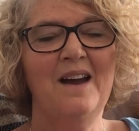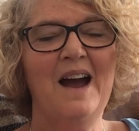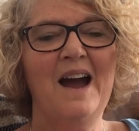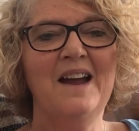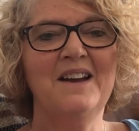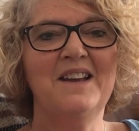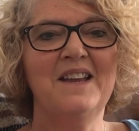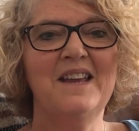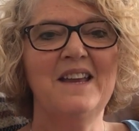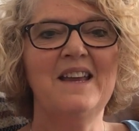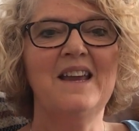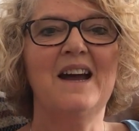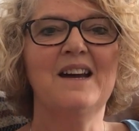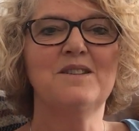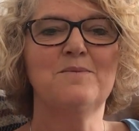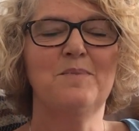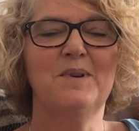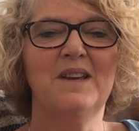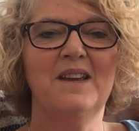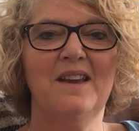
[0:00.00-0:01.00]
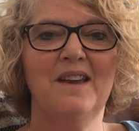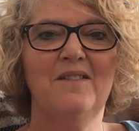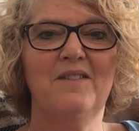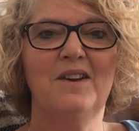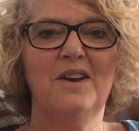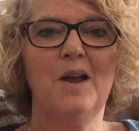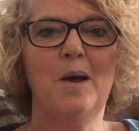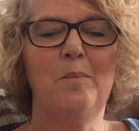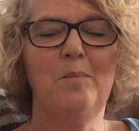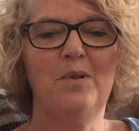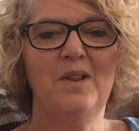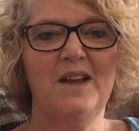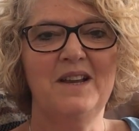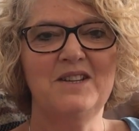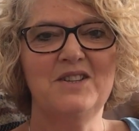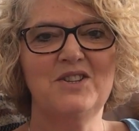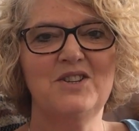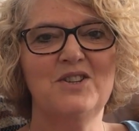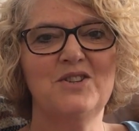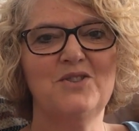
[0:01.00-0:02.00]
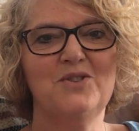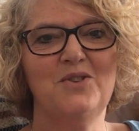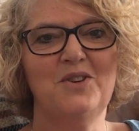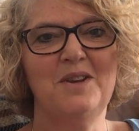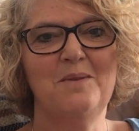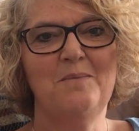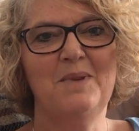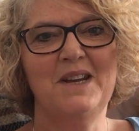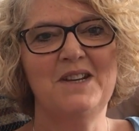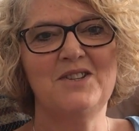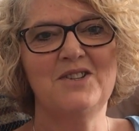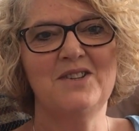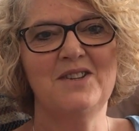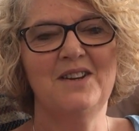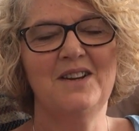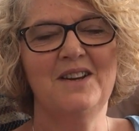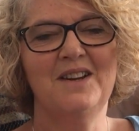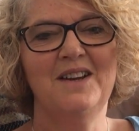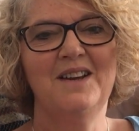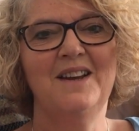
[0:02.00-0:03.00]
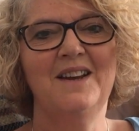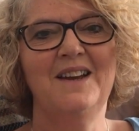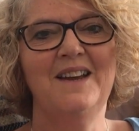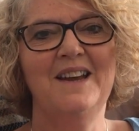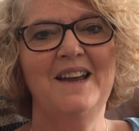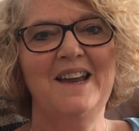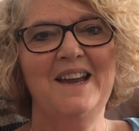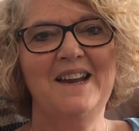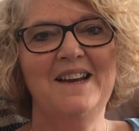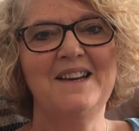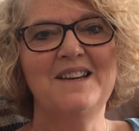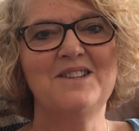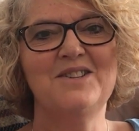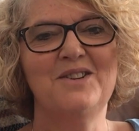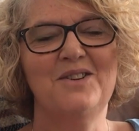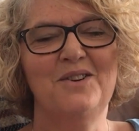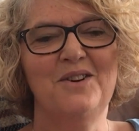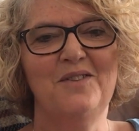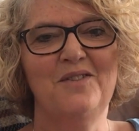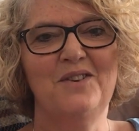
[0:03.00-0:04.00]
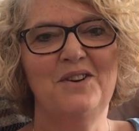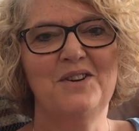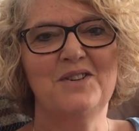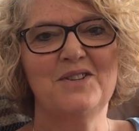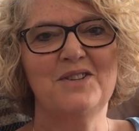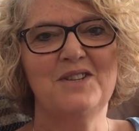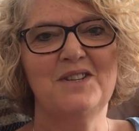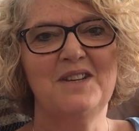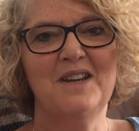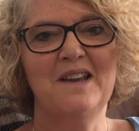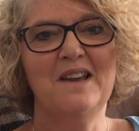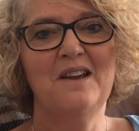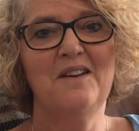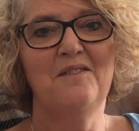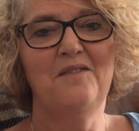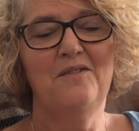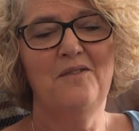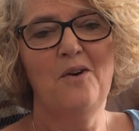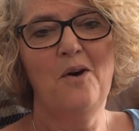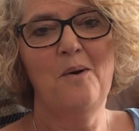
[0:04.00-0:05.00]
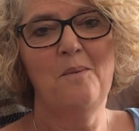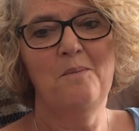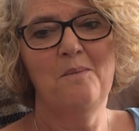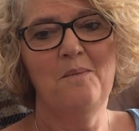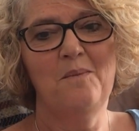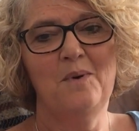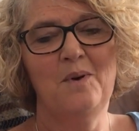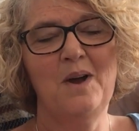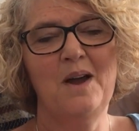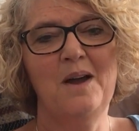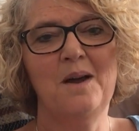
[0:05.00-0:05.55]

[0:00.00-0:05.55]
and he has been given a place to study medicine in his university from